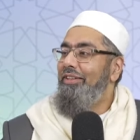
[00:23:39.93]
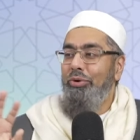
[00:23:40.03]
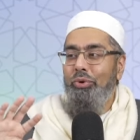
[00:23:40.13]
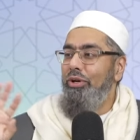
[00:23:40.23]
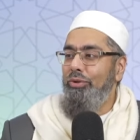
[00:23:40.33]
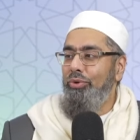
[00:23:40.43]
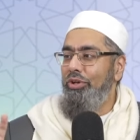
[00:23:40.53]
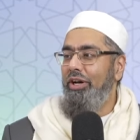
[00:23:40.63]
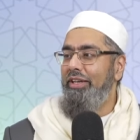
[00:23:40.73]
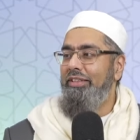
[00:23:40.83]
the world would
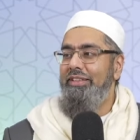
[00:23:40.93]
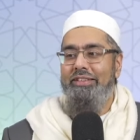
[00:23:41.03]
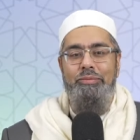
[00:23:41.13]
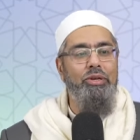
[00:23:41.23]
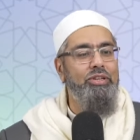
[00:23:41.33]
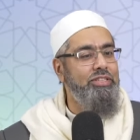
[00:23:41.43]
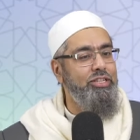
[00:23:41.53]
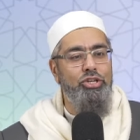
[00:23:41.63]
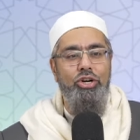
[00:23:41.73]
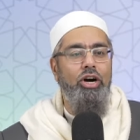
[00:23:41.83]
not exist because
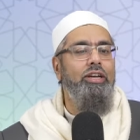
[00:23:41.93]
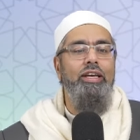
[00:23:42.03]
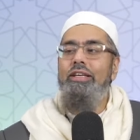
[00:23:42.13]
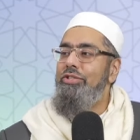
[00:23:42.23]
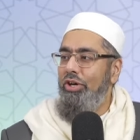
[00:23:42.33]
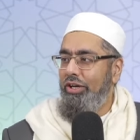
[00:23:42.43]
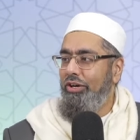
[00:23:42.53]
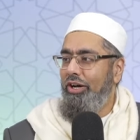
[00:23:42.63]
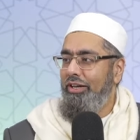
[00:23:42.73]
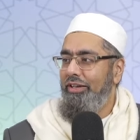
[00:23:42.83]
such a God is not
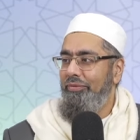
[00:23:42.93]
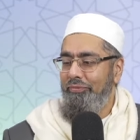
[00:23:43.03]
God.